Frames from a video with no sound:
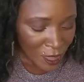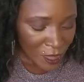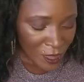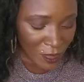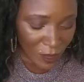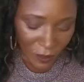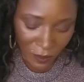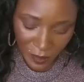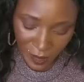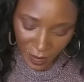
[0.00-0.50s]

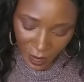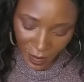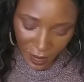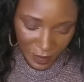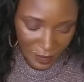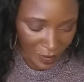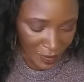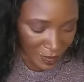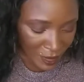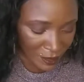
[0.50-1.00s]
So
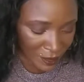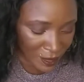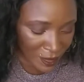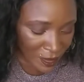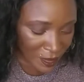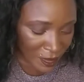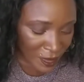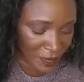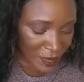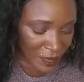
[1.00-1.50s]
none other
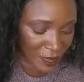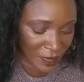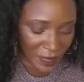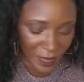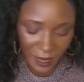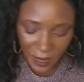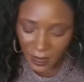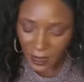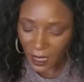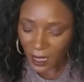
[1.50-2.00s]
than a
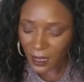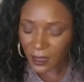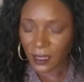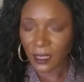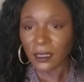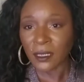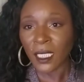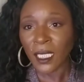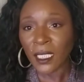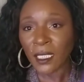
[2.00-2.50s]
Clinique Take
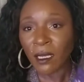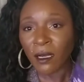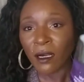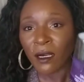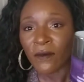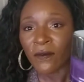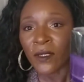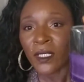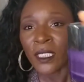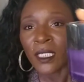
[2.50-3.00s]
the Day
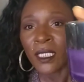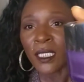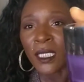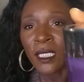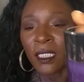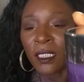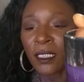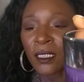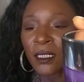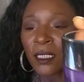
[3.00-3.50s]
Off.
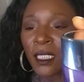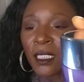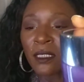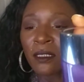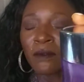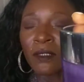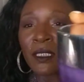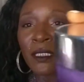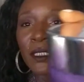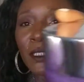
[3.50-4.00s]
And
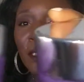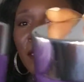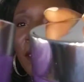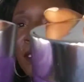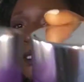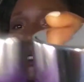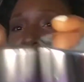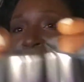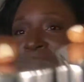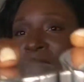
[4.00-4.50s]
that's what these
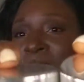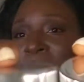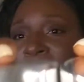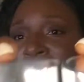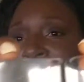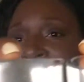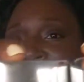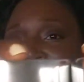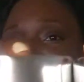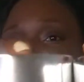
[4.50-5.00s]
looks like right